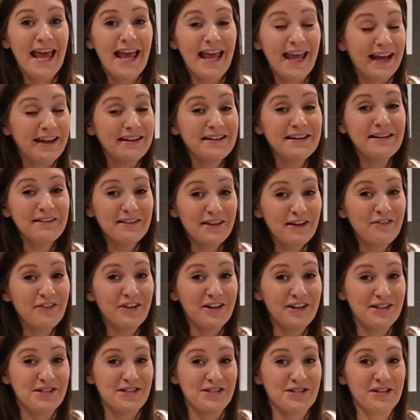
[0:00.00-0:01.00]
And I love that
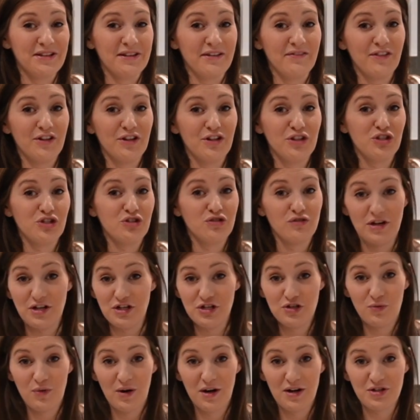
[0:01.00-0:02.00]
it's delivered straight
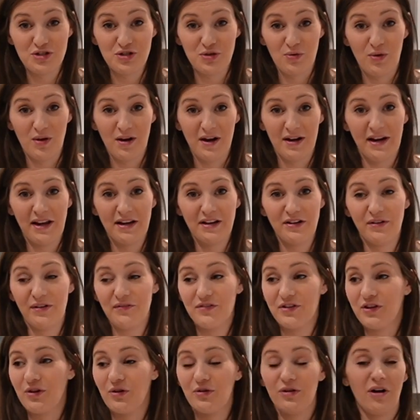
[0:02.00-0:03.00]
to our door, and I don't have
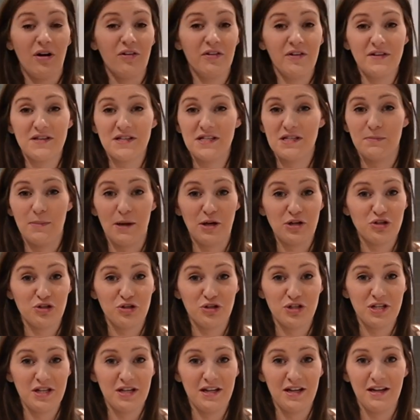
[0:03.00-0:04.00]
to go to all these
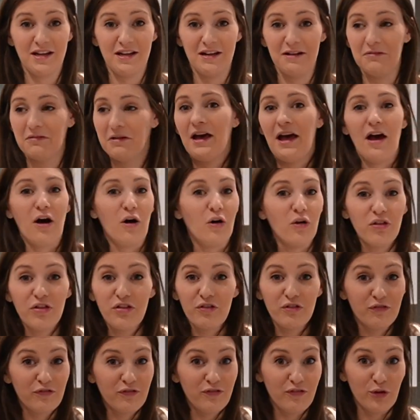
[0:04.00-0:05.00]
specialty
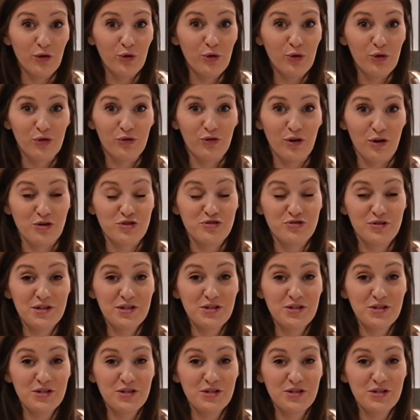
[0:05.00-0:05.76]
health food grocery